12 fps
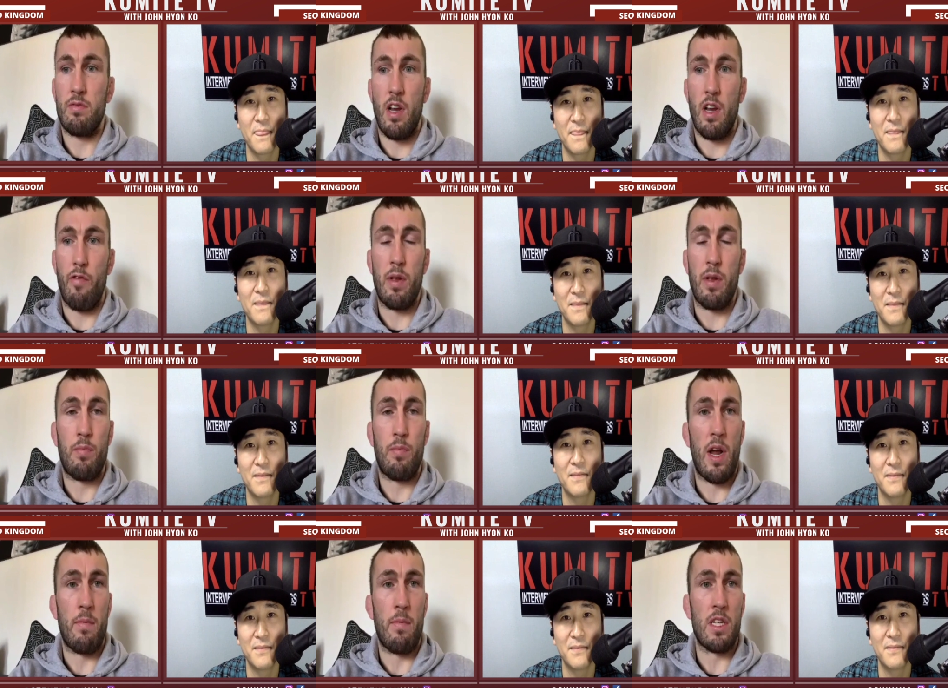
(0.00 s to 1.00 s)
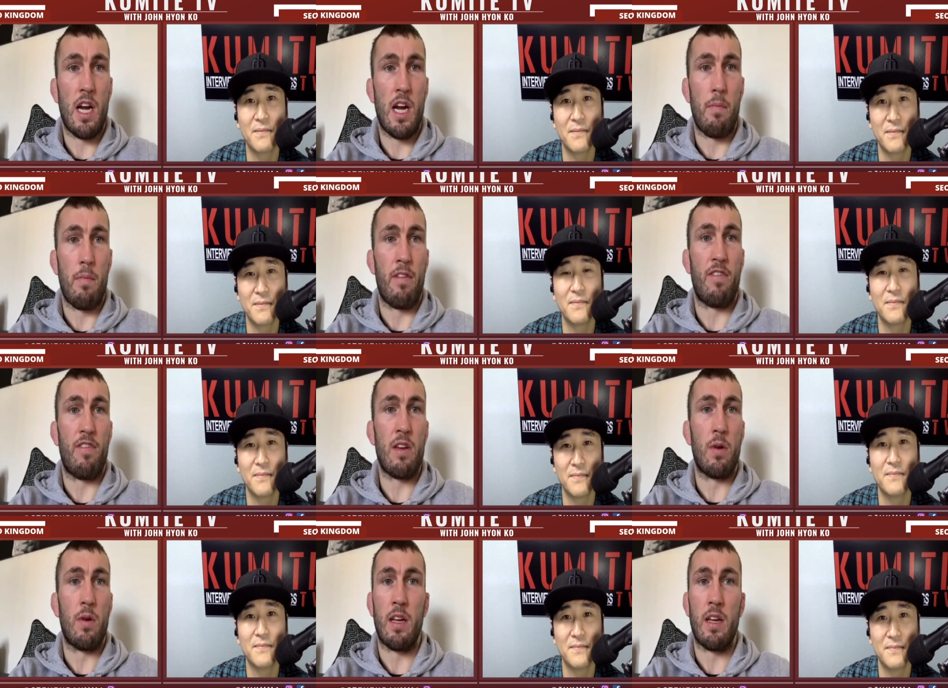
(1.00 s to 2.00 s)
Speaker 1: I've been pretty much at my fight
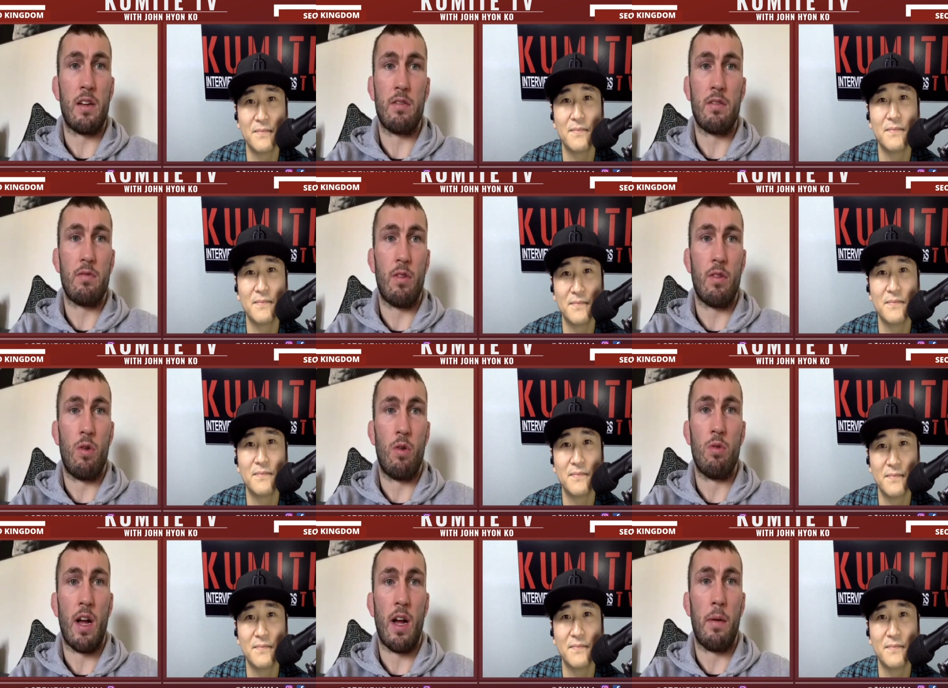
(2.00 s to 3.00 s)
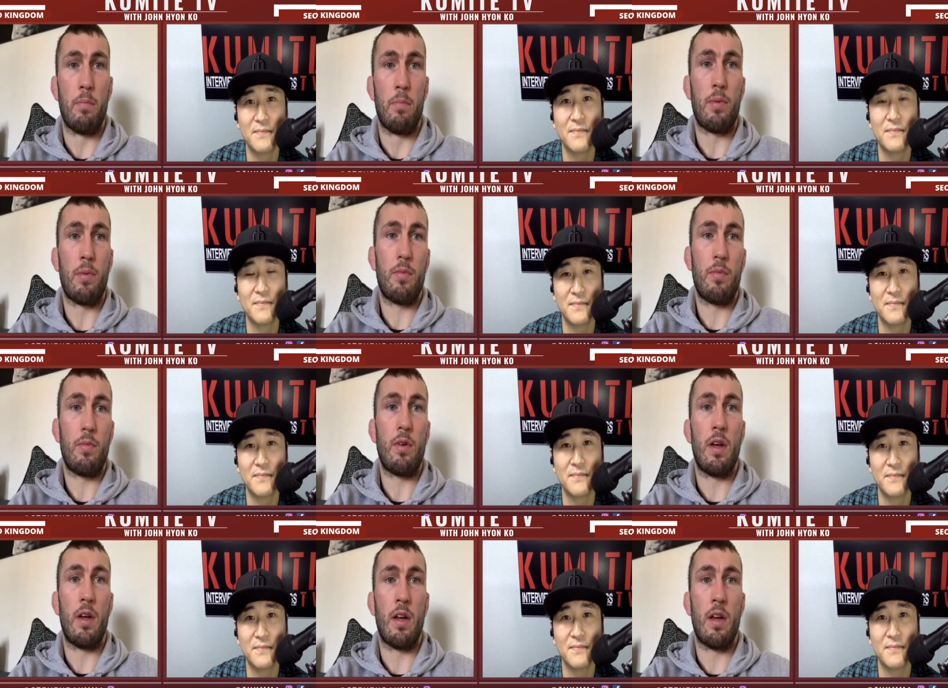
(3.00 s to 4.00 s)
weight the whole camp,
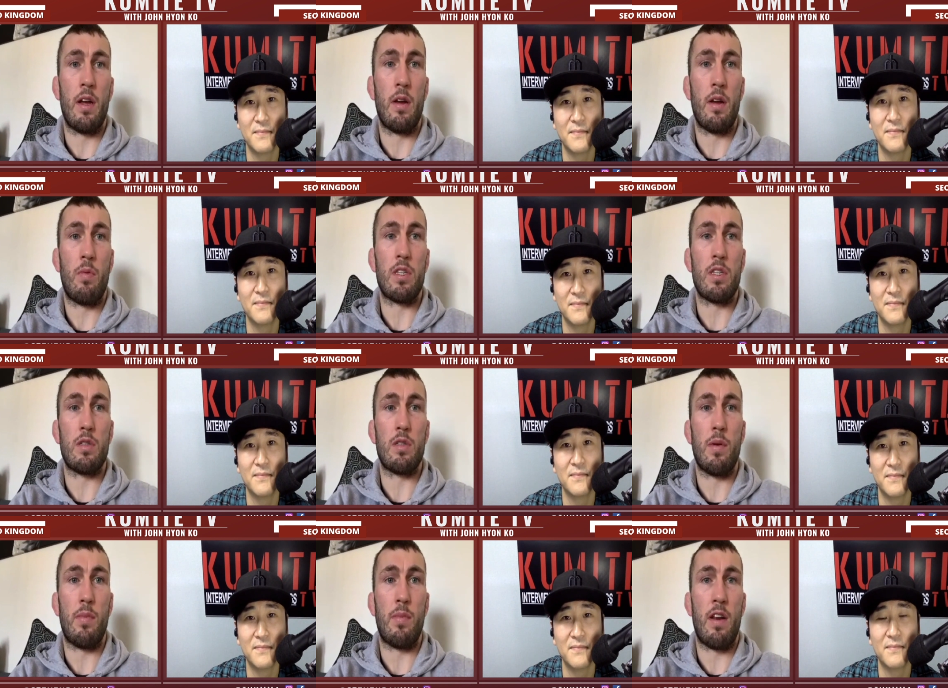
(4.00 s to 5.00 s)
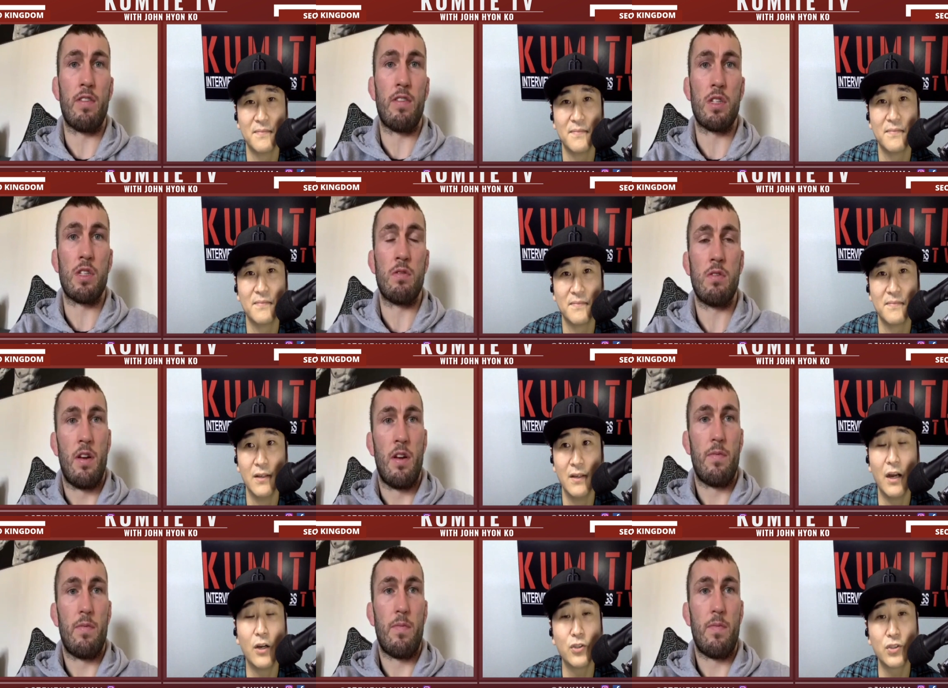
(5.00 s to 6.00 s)
uh, which has been beneficial.
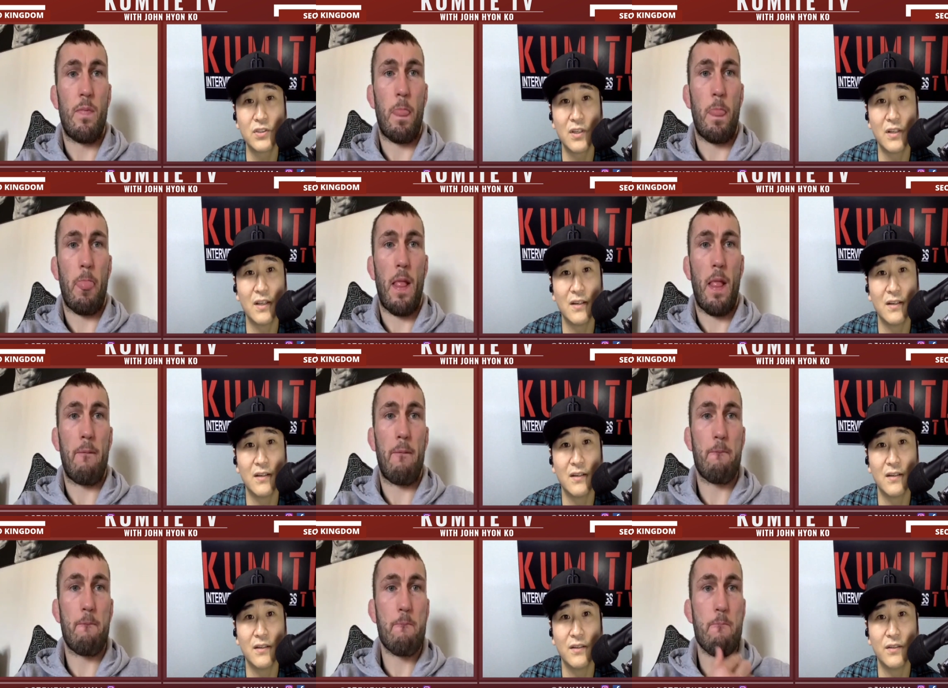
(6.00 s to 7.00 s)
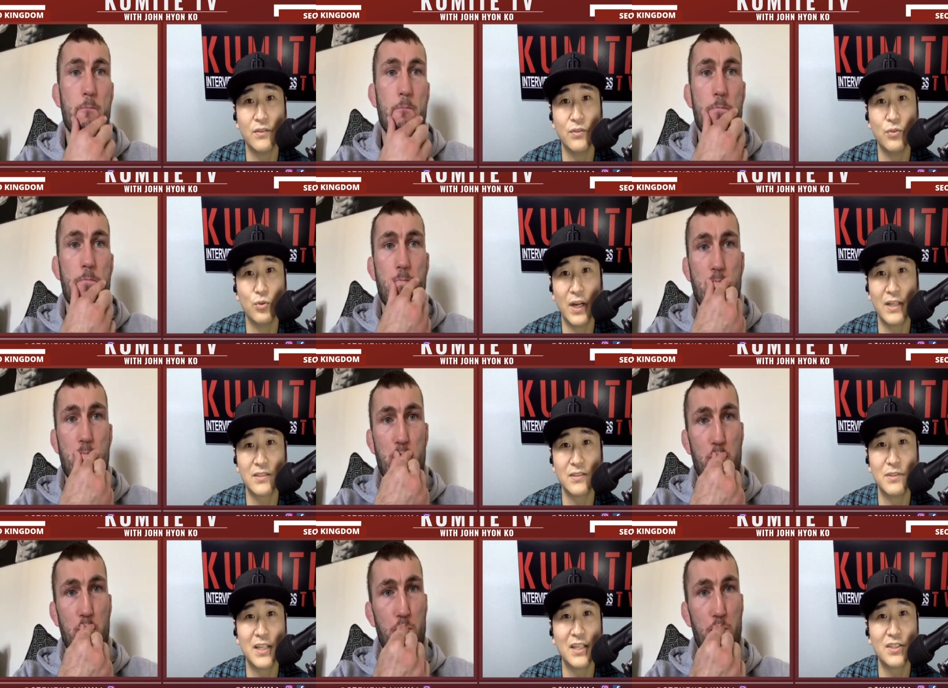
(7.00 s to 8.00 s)
Speaker 2: I also saw that uh, you got
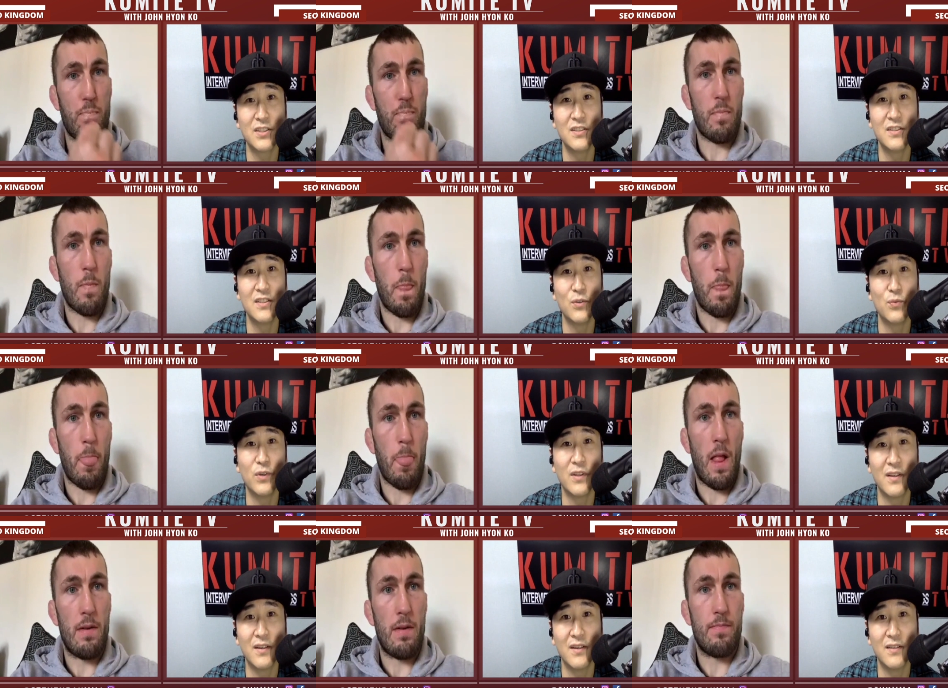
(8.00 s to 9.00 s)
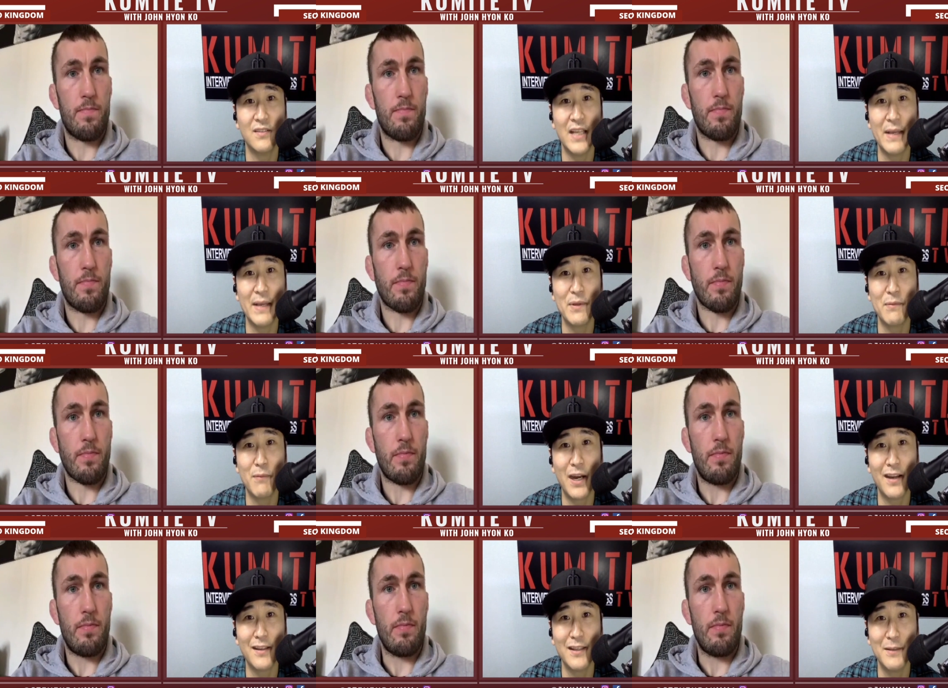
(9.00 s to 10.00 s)
some sessions in with uh, Damian
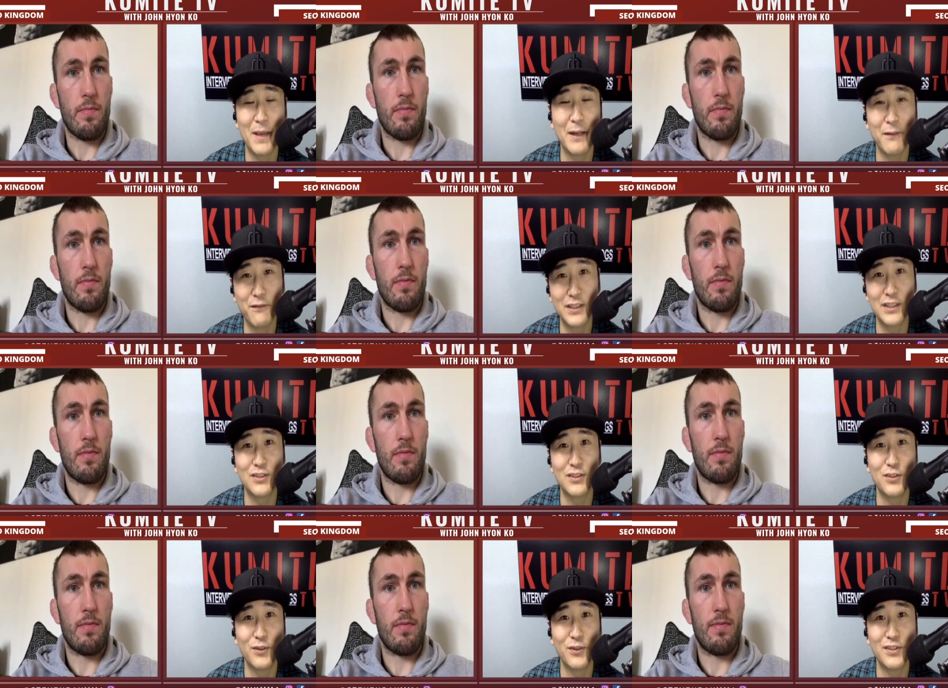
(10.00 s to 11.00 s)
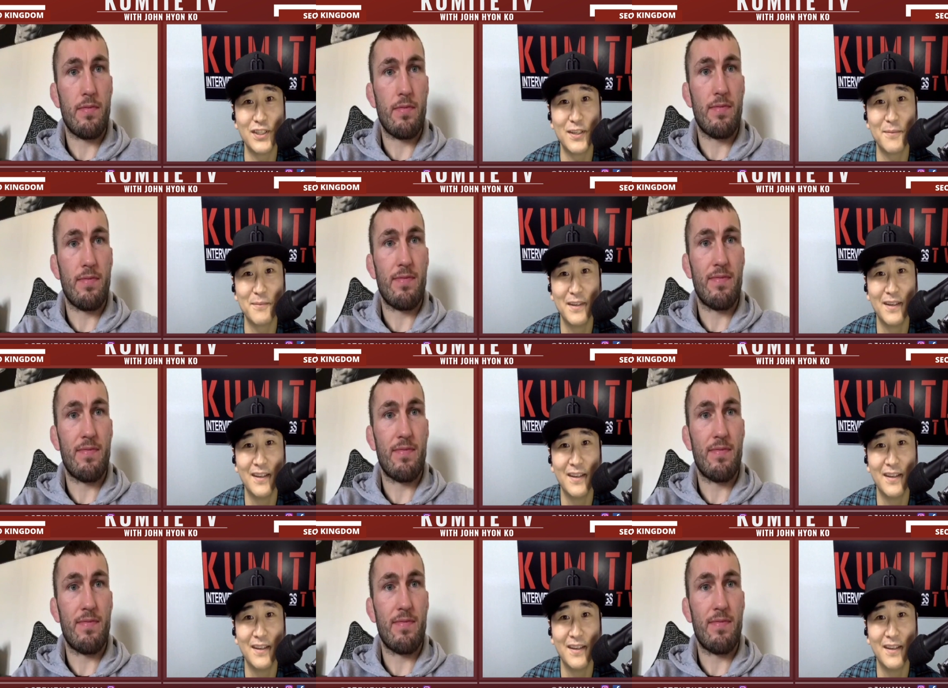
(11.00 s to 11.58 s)
Maia. He paid a visit to your gym.